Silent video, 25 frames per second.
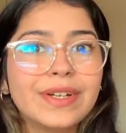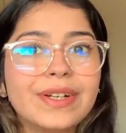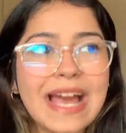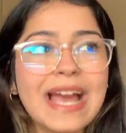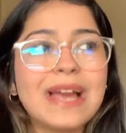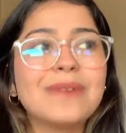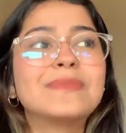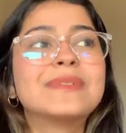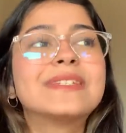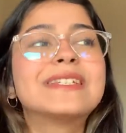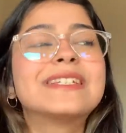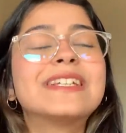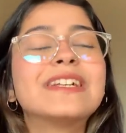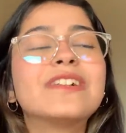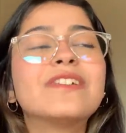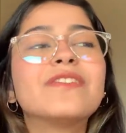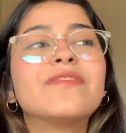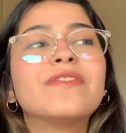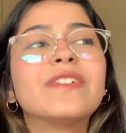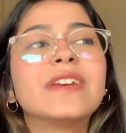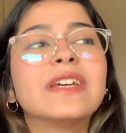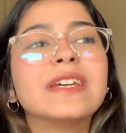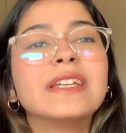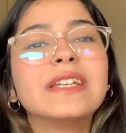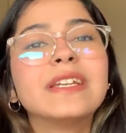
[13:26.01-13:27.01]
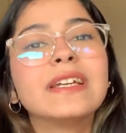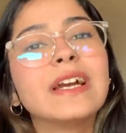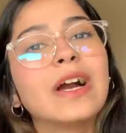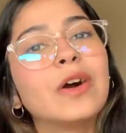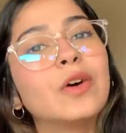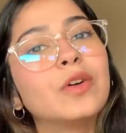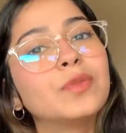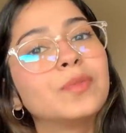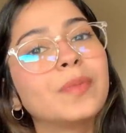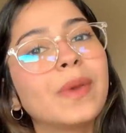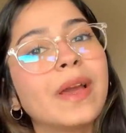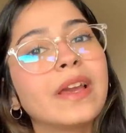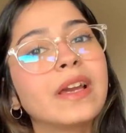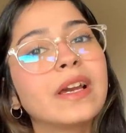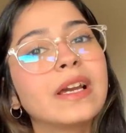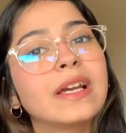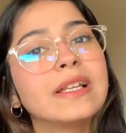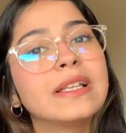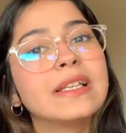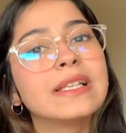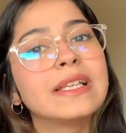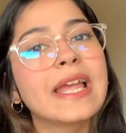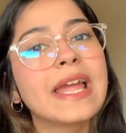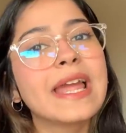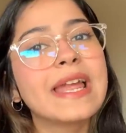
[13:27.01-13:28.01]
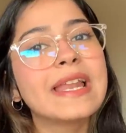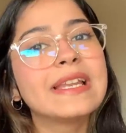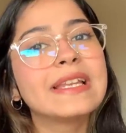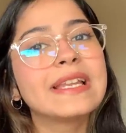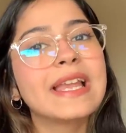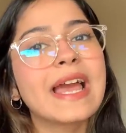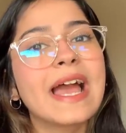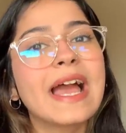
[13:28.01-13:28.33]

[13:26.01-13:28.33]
I'm still figuring out my content